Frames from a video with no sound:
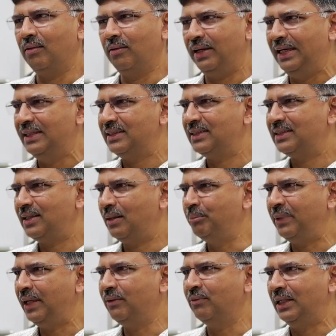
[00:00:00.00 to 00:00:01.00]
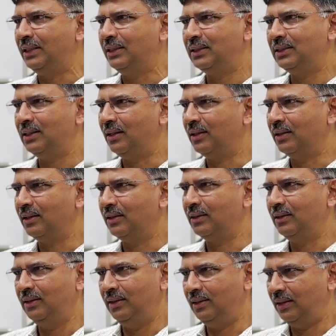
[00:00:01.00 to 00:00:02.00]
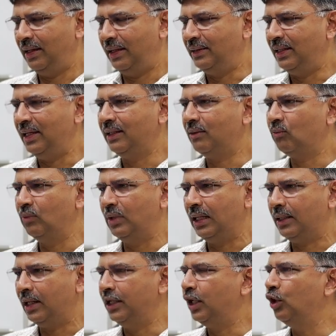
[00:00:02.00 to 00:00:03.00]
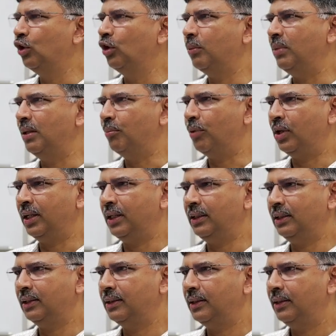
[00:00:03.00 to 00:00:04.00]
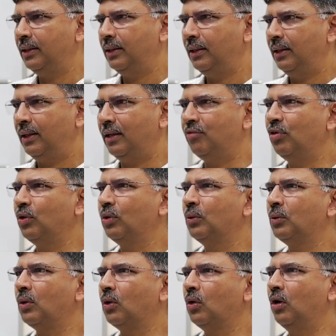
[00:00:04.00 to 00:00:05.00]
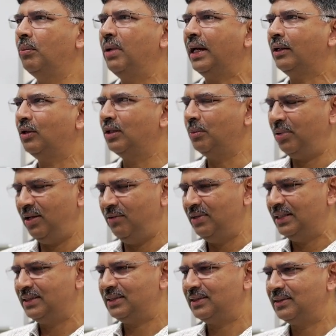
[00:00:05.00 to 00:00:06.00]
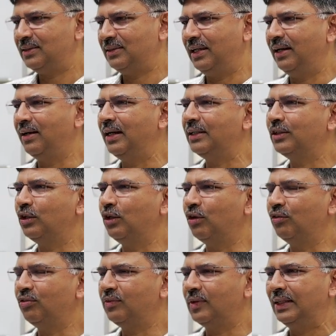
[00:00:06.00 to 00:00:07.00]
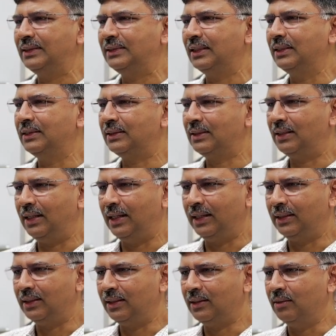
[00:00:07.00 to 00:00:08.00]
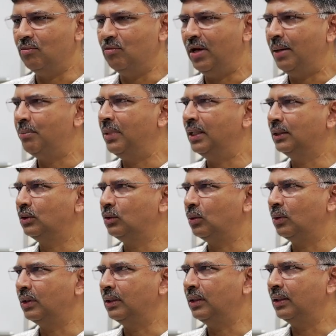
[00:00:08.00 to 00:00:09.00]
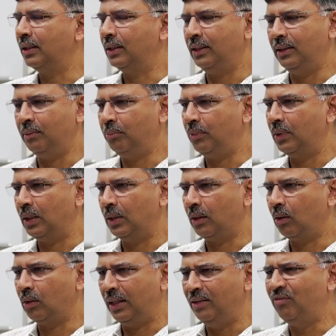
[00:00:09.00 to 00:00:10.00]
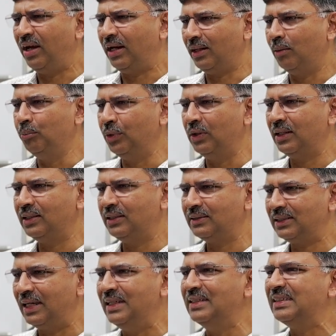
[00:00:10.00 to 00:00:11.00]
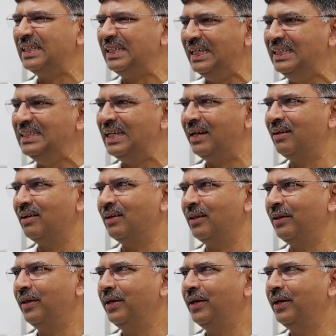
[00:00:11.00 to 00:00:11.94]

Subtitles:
is something which I think will continue to be important. If you go back to the previous generation of research, like the web and so on, and in fact computer science in general,